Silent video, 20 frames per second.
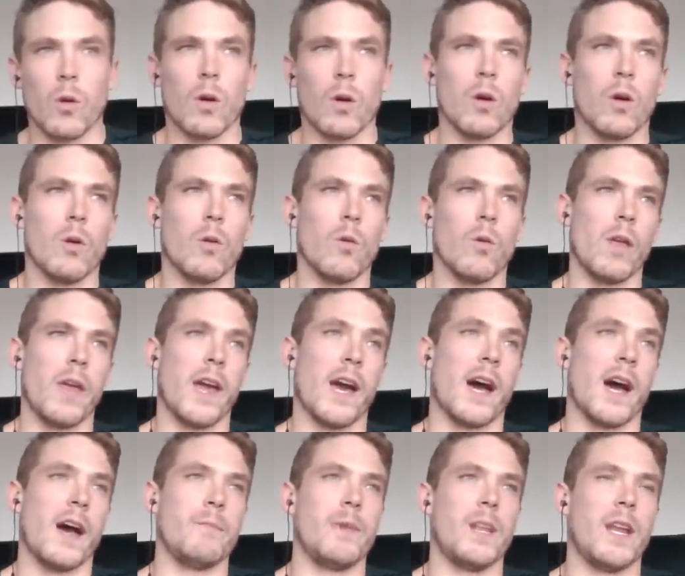Well, yeah, I
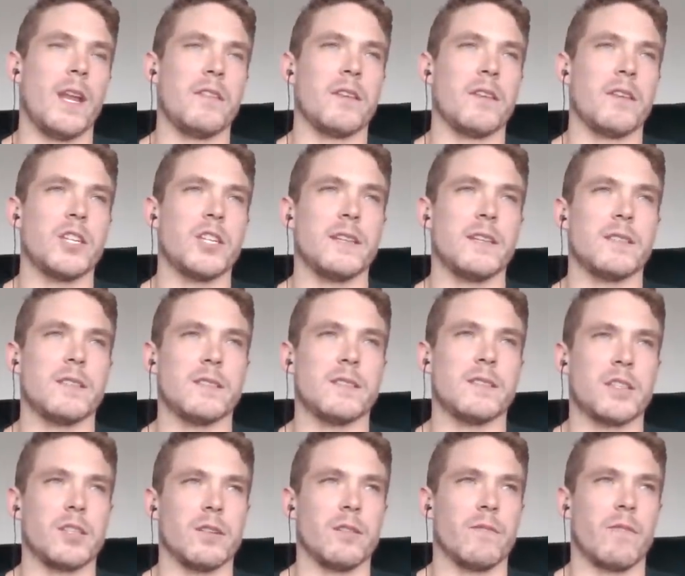mean, I think Chance has
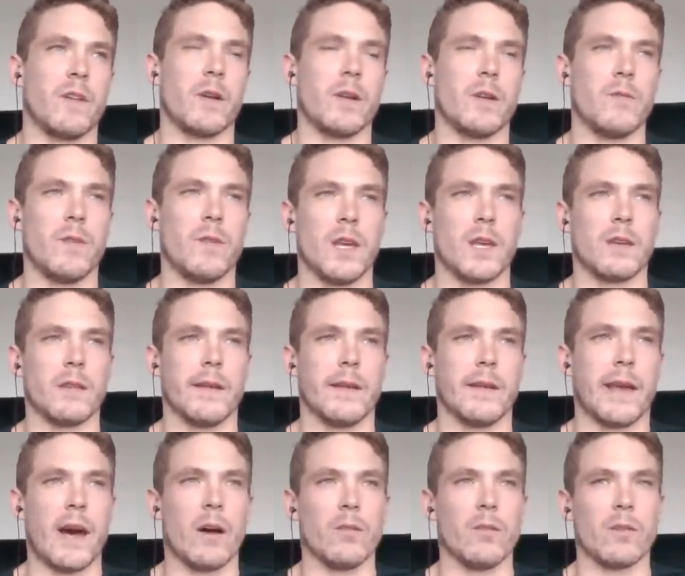actually a very unique like
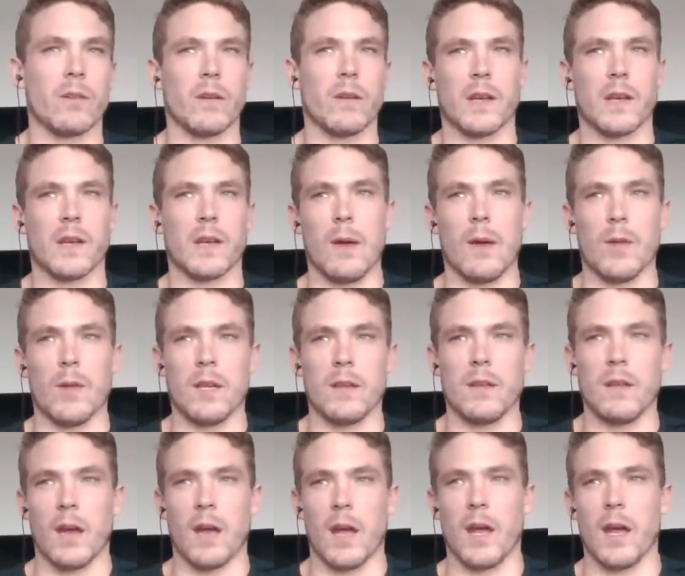outlook on the game, and it
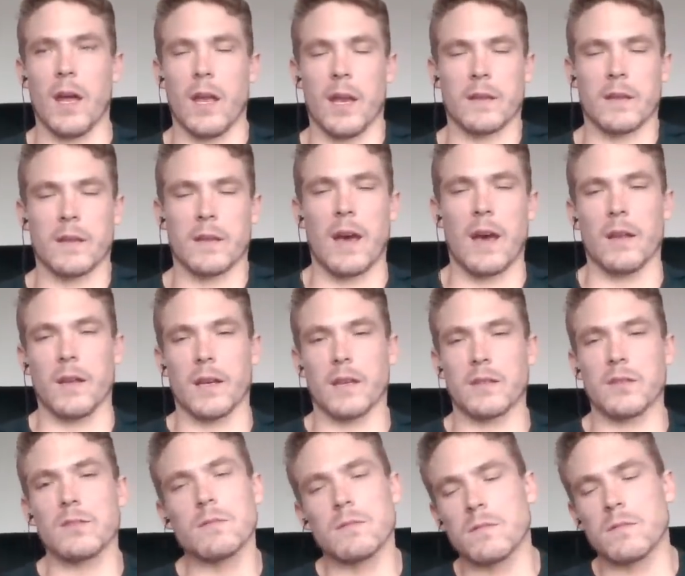and it's kind of like
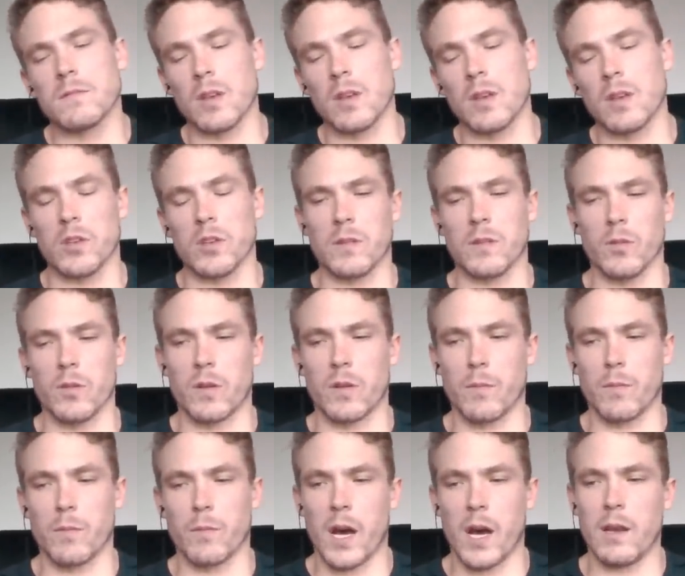somewhat similar to
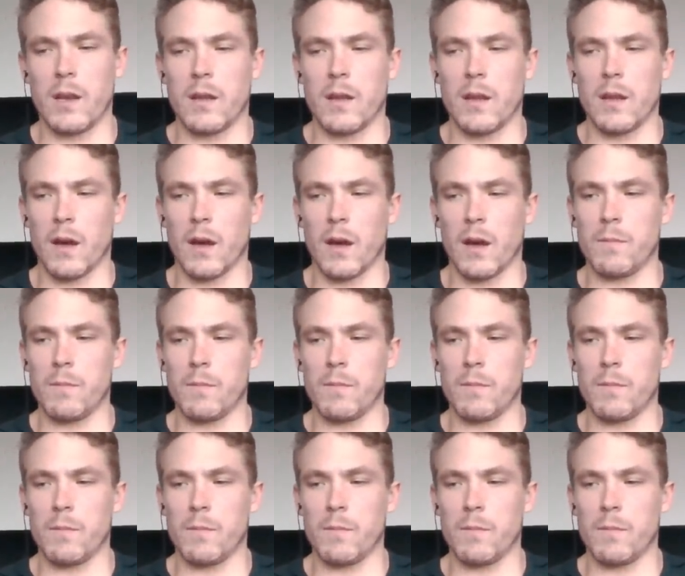mine. Um,